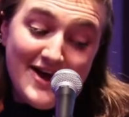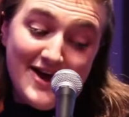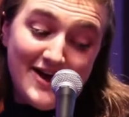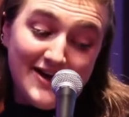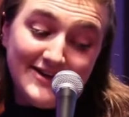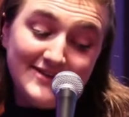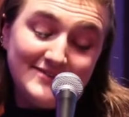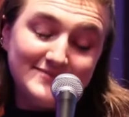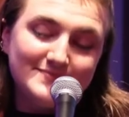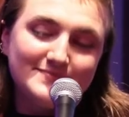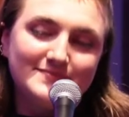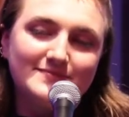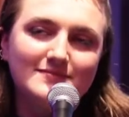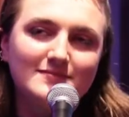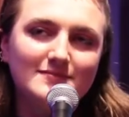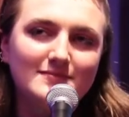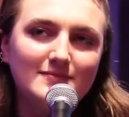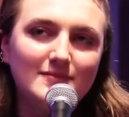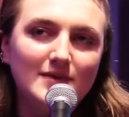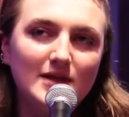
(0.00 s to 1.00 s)
I,
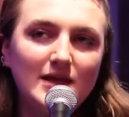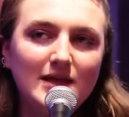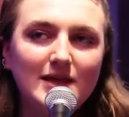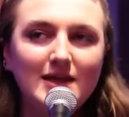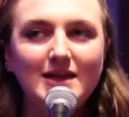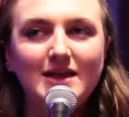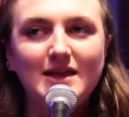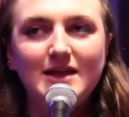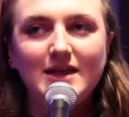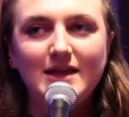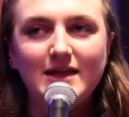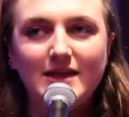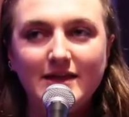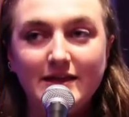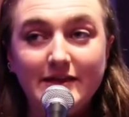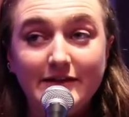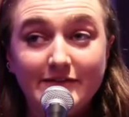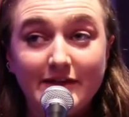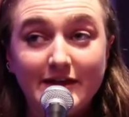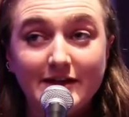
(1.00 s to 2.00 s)

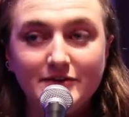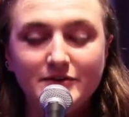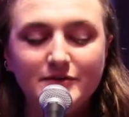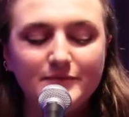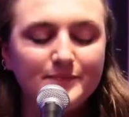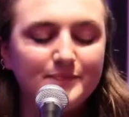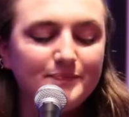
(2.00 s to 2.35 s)
he said.